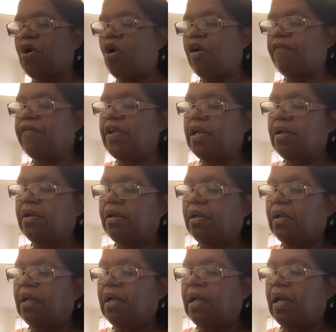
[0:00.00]
coffee.
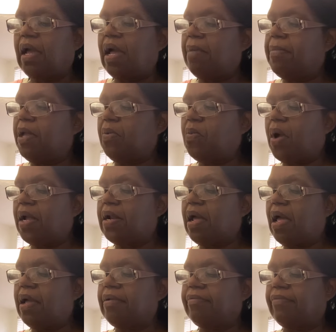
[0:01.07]
I mean, why
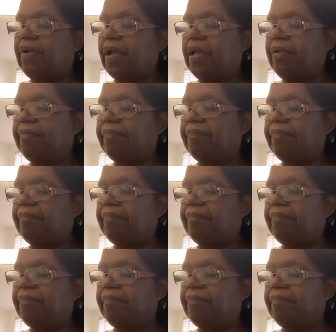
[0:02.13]
not, right?